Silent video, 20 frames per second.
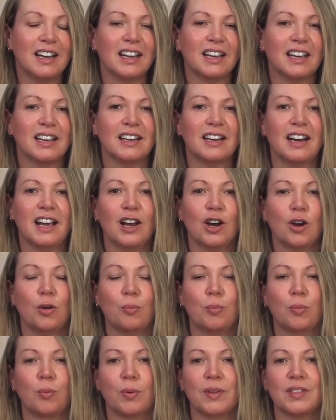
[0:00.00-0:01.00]
It can
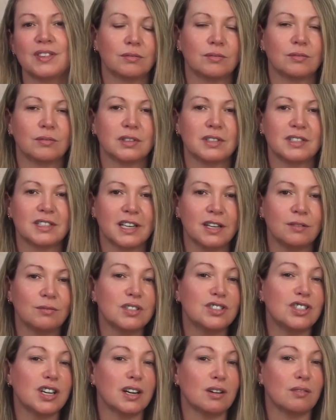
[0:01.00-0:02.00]
help with skin
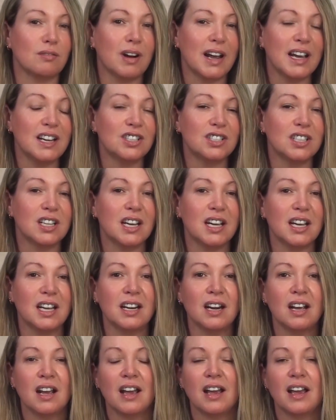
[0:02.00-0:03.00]

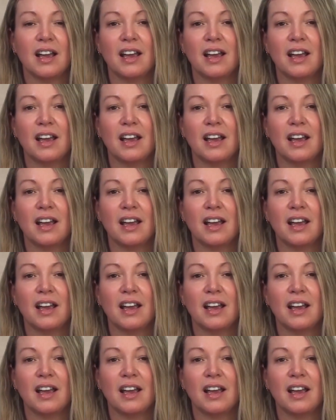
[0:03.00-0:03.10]
regeneration,